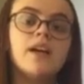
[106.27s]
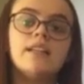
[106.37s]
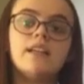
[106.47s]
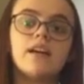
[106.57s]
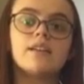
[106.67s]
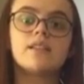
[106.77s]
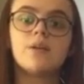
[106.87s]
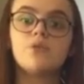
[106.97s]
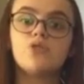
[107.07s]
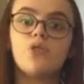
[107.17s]
the
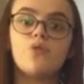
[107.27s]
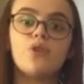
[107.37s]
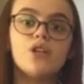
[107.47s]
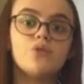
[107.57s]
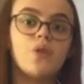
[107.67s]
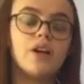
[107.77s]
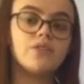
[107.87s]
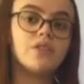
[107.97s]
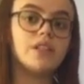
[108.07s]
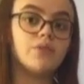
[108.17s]
consumption of fresh water
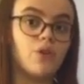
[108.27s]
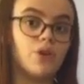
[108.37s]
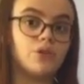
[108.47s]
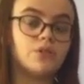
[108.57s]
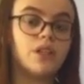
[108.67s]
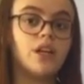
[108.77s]
in the world